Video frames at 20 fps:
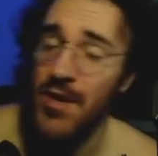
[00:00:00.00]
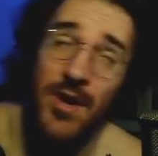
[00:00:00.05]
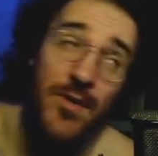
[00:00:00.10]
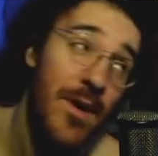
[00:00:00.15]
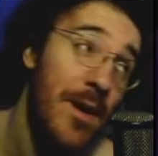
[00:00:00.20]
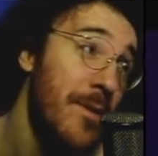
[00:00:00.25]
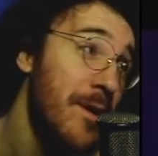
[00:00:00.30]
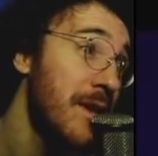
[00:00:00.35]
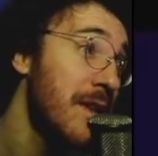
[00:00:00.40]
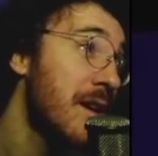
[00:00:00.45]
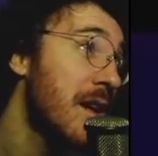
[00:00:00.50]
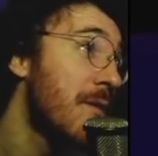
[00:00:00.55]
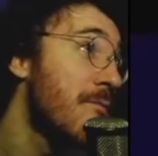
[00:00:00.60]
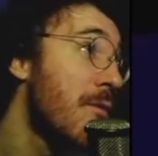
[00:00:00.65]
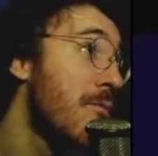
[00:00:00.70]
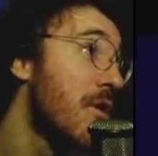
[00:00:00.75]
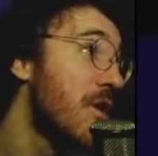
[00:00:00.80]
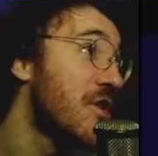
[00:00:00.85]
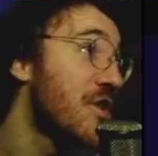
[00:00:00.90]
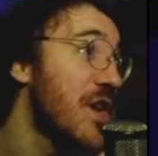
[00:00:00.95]
Yeah, well, I'm gonna eat a
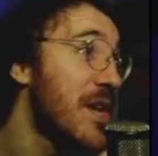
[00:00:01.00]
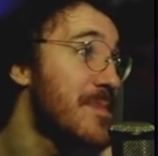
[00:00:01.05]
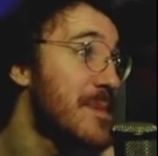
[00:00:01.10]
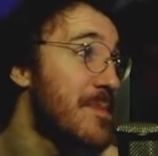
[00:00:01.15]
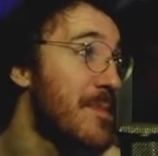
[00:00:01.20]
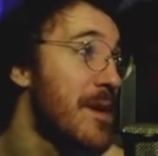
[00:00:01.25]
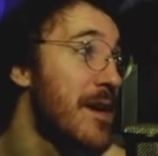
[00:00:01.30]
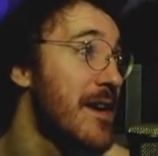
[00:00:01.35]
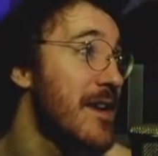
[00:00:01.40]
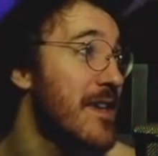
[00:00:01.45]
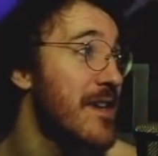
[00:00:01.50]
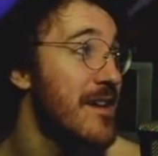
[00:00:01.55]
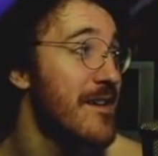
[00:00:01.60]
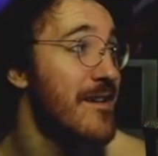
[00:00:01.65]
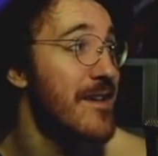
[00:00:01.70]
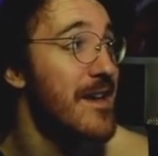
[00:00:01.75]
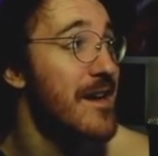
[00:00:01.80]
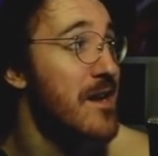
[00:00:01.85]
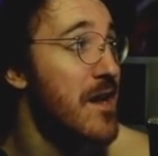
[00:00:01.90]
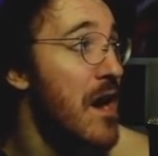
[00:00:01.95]
couple more chips, man.
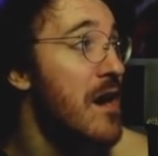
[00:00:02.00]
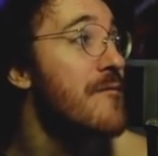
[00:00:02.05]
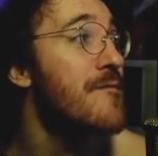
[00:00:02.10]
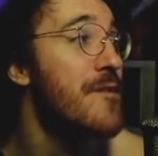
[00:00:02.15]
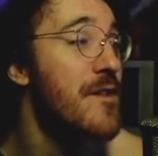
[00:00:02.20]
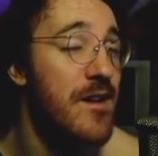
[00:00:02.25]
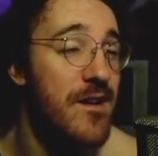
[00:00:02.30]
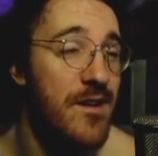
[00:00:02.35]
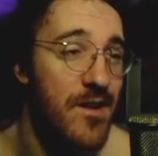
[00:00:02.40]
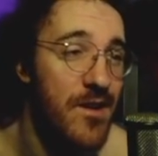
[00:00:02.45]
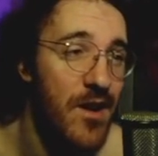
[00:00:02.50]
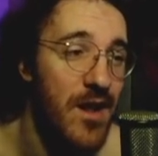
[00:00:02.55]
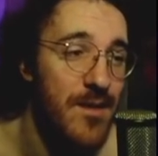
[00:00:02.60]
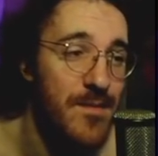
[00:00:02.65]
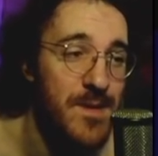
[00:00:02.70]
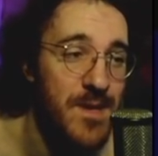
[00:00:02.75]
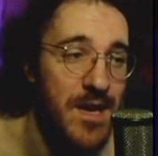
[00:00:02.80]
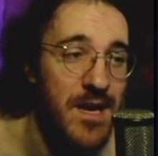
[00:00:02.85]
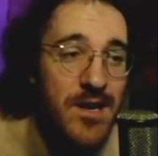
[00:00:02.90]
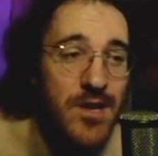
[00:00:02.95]
Get comfy here, you know what
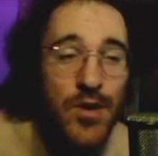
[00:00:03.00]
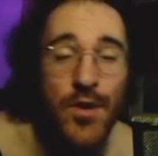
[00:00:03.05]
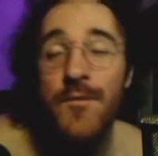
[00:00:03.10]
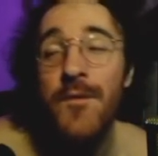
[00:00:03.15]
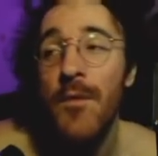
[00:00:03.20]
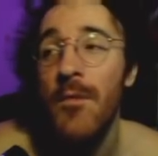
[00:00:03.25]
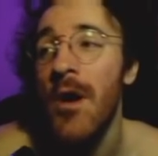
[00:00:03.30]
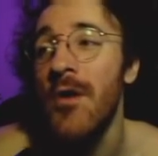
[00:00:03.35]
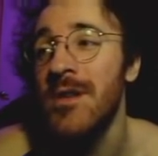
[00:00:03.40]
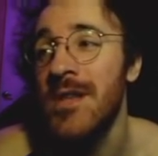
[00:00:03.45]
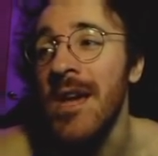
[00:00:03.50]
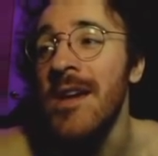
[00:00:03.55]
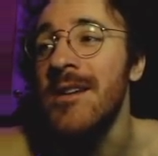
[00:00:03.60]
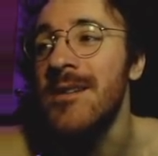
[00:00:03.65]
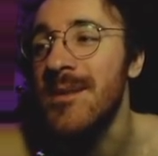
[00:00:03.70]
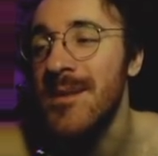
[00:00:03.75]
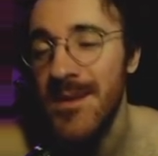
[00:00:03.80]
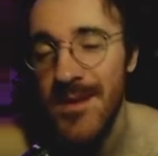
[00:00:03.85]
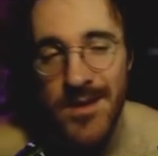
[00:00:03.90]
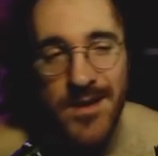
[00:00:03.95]
I'm saying? Do it for
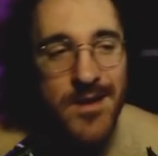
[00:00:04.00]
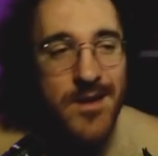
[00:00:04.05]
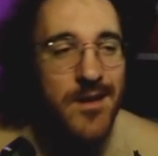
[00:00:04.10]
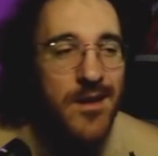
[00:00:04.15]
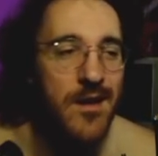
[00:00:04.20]
Rotis.